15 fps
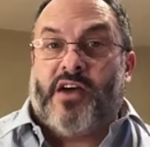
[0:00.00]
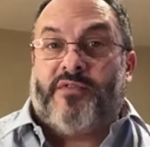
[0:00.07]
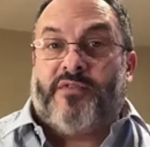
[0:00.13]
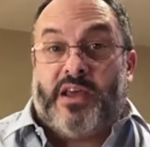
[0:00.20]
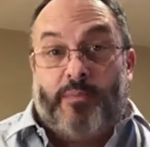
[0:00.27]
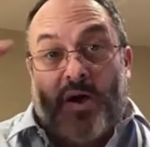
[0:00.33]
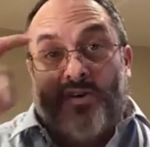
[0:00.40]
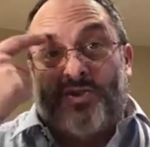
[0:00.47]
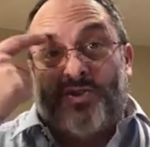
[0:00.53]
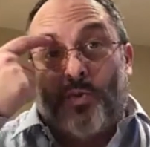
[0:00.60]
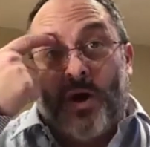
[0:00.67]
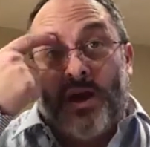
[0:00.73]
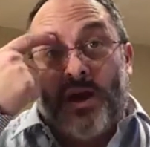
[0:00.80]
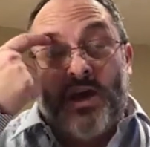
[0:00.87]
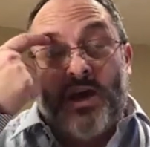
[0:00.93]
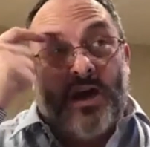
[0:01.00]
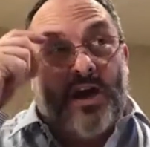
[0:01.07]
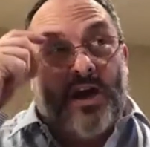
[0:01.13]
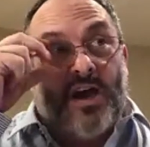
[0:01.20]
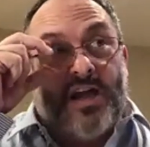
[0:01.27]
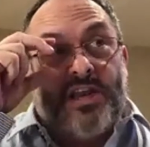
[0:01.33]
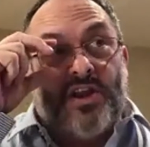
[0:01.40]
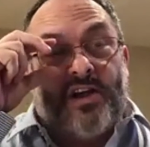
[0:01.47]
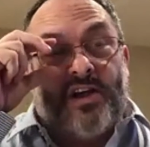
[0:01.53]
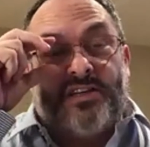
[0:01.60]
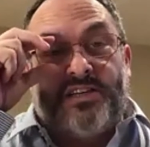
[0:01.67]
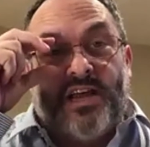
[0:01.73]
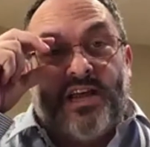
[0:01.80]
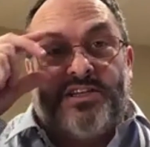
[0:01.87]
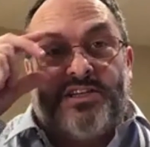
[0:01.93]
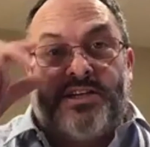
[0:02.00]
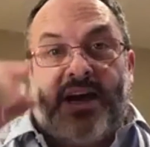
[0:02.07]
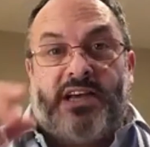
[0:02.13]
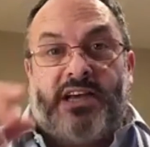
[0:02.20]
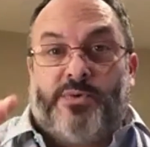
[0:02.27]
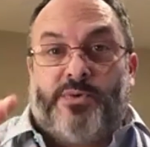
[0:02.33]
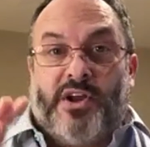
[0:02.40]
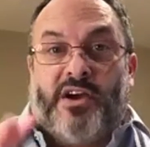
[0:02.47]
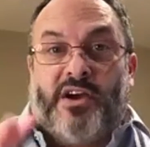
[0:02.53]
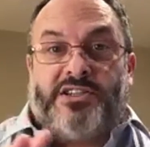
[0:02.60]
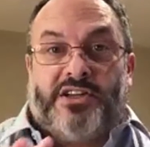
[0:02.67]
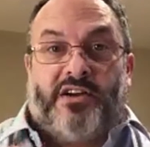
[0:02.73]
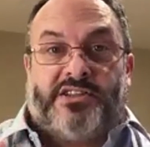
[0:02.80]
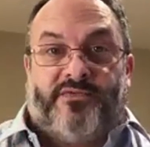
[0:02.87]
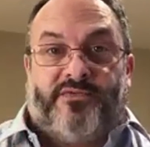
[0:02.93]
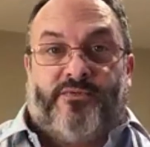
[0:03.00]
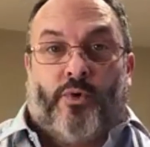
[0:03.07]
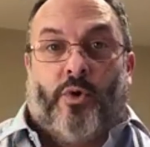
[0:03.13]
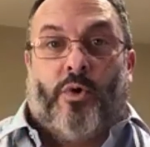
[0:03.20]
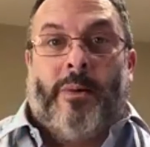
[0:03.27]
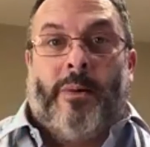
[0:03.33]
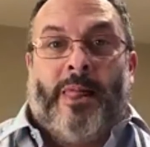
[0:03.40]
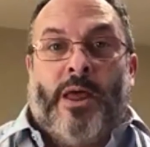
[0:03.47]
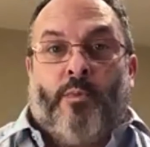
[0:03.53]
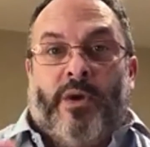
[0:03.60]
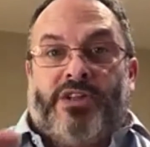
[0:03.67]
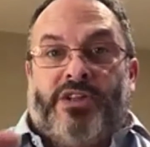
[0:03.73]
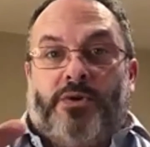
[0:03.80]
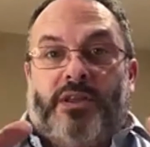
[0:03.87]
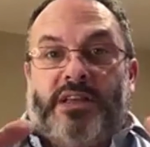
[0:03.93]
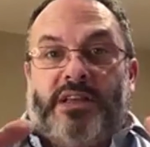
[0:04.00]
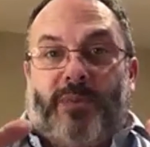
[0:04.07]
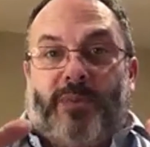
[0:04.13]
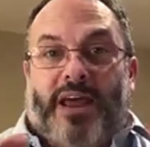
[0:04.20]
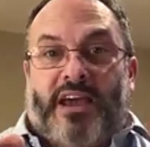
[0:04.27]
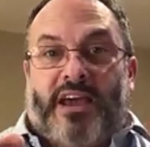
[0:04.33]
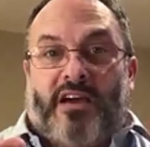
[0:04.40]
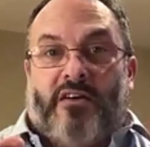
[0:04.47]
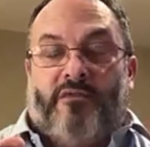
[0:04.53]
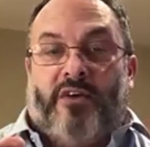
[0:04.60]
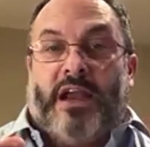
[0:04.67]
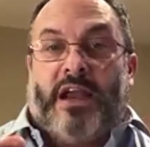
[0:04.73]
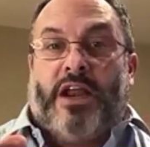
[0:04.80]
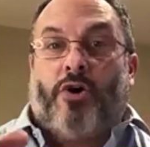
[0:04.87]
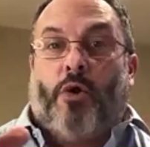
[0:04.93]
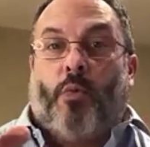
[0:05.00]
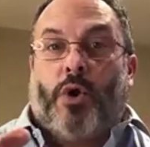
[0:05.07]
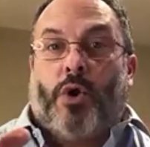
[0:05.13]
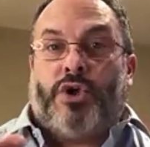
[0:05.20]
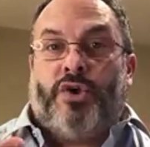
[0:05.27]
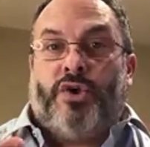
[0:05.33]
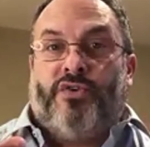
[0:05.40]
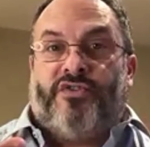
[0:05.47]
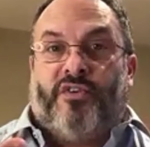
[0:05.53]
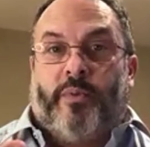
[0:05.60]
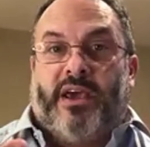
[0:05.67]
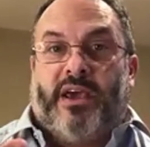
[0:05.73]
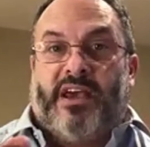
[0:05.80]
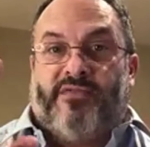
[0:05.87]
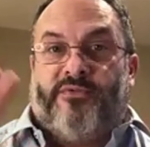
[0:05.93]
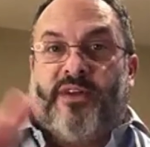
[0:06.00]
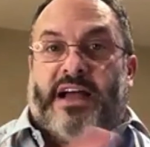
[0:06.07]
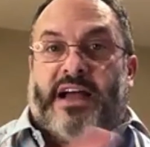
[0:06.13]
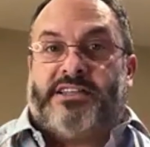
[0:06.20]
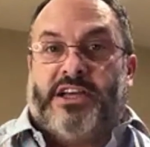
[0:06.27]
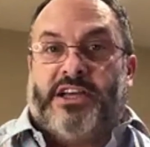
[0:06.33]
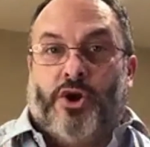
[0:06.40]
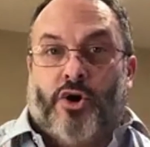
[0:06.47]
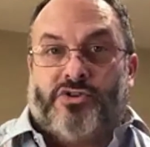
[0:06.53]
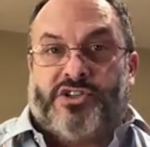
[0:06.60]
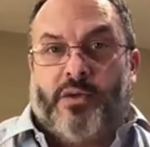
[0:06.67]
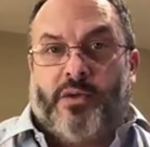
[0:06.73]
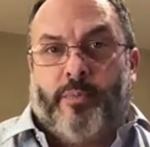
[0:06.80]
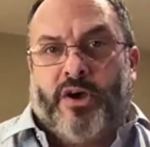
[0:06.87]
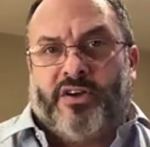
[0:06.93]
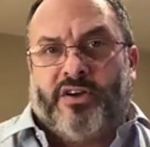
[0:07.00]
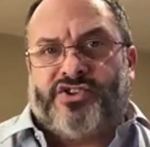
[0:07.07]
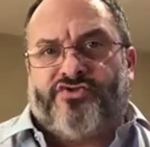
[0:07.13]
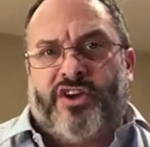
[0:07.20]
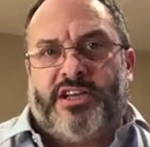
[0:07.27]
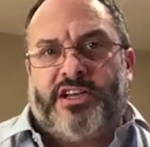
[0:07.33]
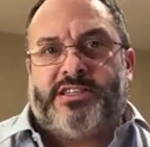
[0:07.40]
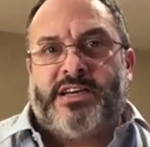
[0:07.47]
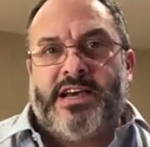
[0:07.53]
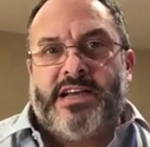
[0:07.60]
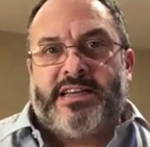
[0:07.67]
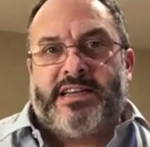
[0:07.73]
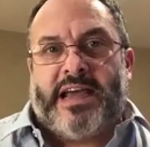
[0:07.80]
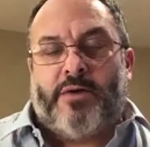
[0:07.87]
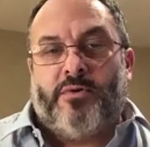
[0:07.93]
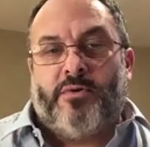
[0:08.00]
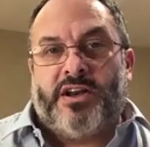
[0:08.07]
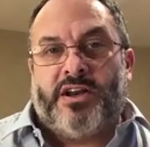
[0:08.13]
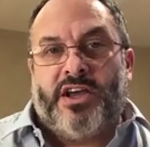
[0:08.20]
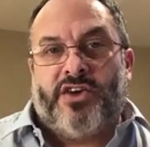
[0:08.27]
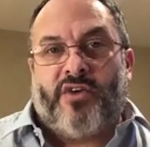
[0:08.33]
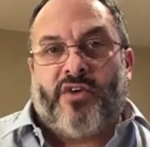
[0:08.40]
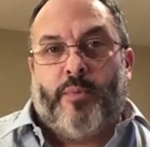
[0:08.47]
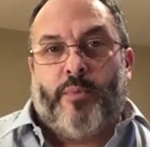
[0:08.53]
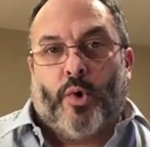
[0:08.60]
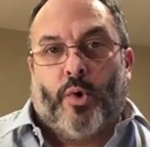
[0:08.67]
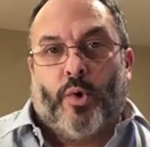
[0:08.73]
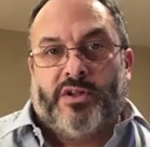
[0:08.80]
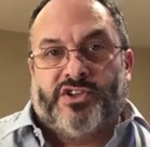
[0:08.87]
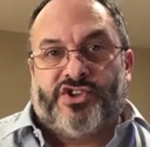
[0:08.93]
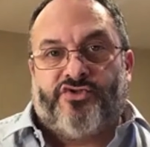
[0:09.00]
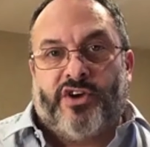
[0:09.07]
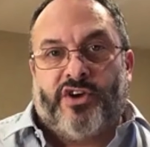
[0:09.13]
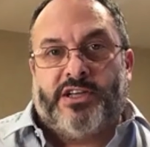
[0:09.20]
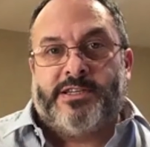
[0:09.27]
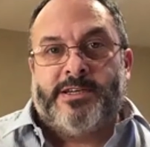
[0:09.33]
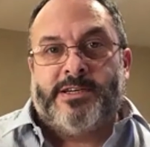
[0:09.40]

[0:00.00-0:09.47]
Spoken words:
And he passed away in 1988. So in 1994, we're doing this plaque unveiling on what used to be his flat in Osnaburg Street, down near Great Portland Street.